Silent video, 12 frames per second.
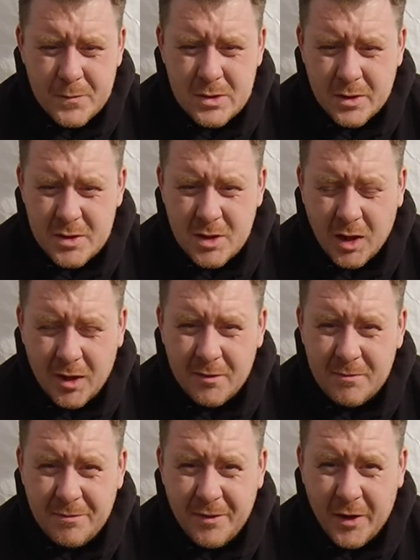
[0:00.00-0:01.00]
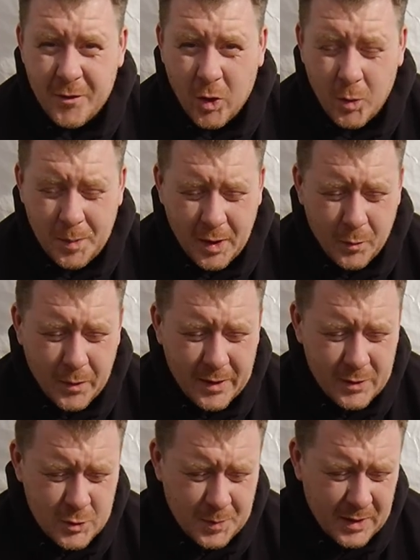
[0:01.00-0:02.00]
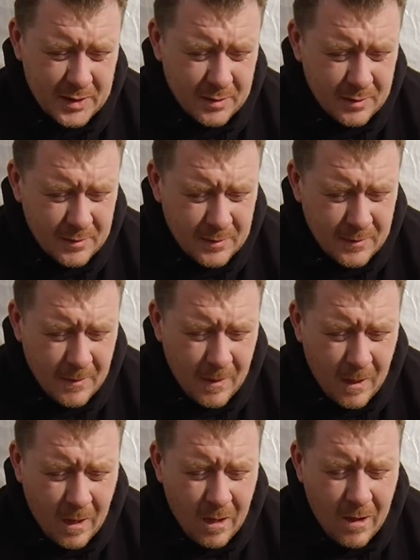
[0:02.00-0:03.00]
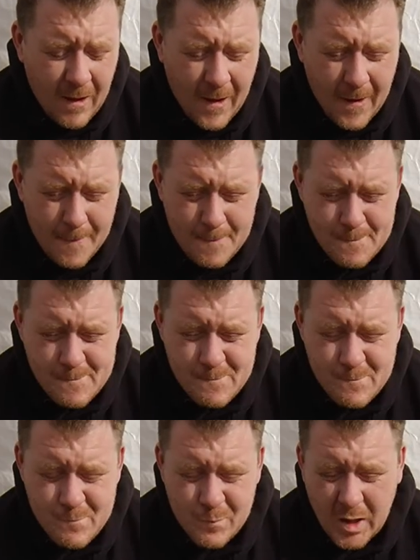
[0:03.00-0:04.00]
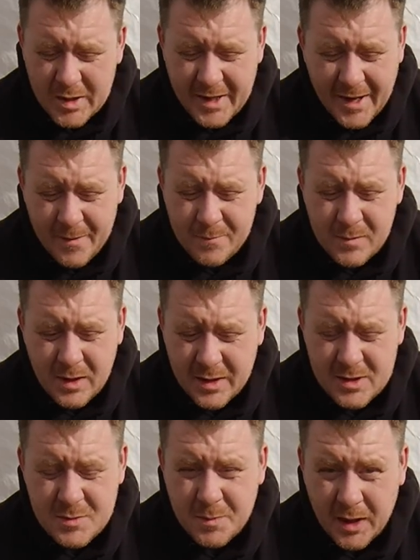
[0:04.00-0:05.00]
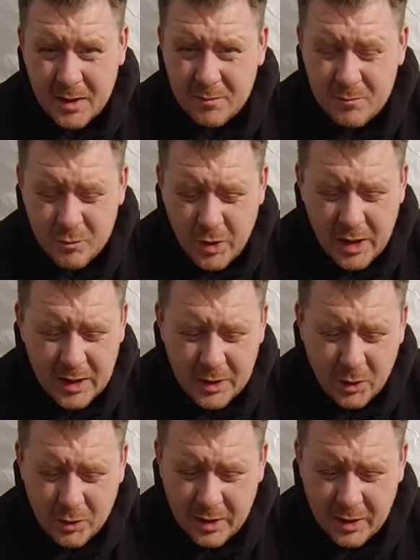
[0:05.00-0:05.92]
So it's got a fair old bit of wheel speed, and yeah, it's been really good.